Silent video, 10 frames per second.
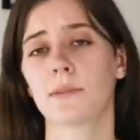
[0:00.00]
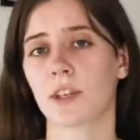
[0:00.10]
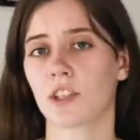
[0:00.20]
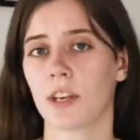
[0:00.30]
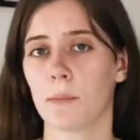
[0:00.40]
is
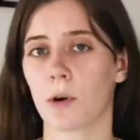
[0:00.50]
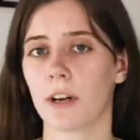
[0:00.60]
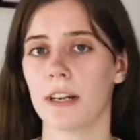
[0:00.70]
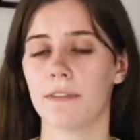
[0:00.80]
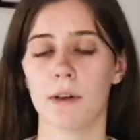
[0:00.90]
especially
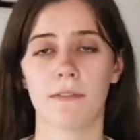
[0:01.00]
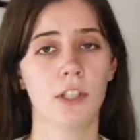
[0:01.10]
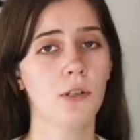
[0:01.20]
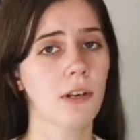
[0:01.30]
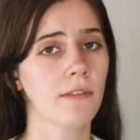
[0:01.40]
important if you
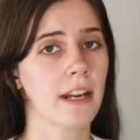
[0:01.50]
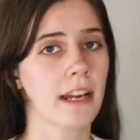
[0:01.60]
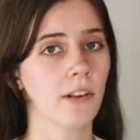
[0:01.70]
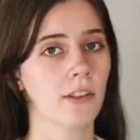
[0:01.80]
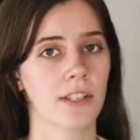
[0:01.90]
have 2 different
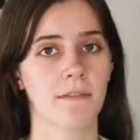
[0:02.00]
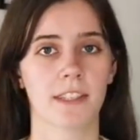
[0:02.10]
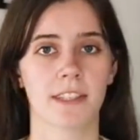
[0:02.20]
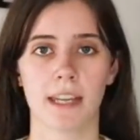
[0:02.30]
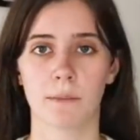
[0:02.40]
angles
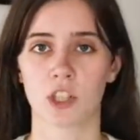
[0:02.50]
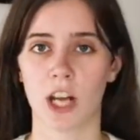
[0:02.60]
of the same